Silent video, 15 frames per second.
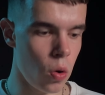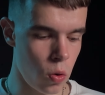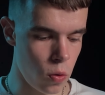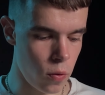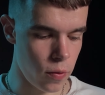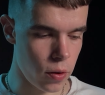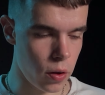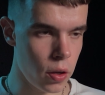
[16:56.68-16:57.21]

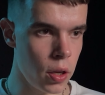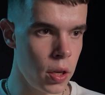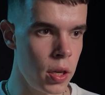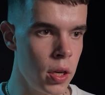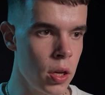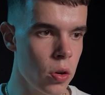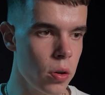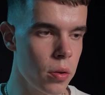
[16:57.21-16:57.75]
over
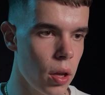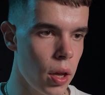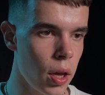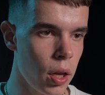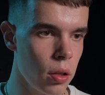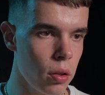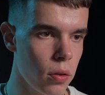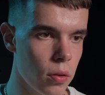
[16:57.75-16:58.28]
here,
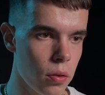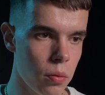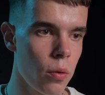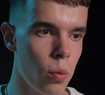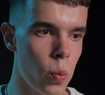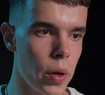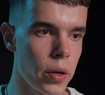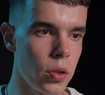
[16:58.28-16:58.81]
and
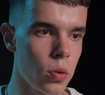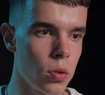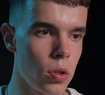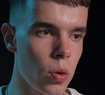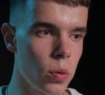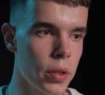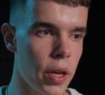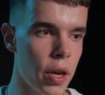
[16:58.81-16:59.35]
when you
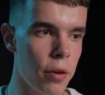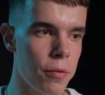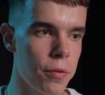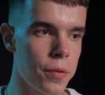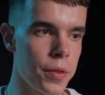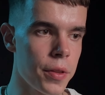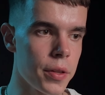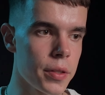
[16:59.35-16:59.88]
don't have
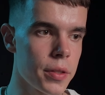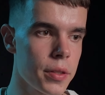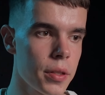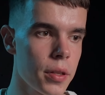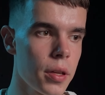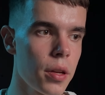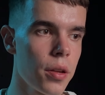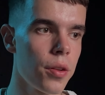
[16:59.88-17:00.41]
this
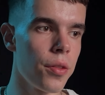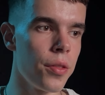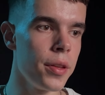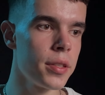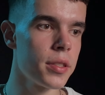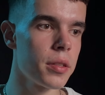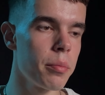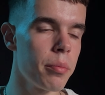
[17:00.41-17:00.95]

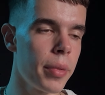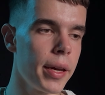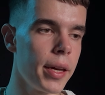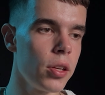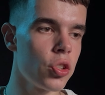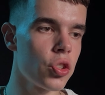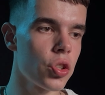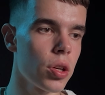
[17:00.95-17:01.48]

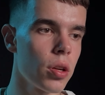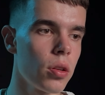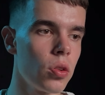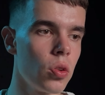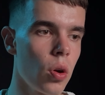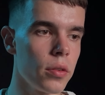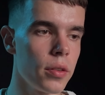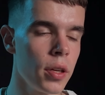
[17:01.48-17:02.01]
page
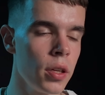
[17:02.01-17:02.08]
dot